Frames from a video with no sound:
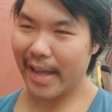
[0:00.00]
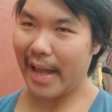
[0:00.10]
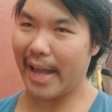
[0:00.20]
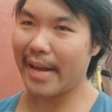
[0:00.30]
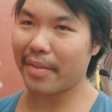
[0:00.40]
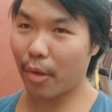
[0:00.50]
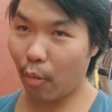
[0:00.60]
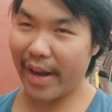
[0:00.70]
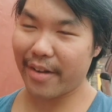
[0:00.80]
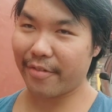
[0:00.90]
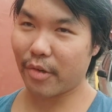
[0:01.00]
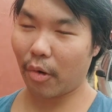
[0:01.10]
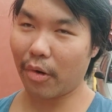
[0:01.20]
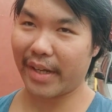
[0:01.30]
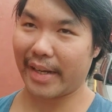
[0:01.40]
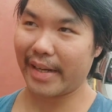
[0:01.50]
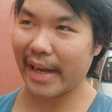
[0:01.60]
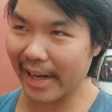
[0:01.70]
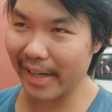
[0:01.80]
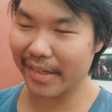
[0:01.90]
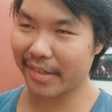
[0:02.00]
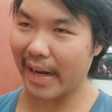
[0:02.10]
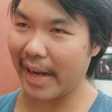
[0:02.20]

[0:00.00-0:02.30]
and the way of talking, and English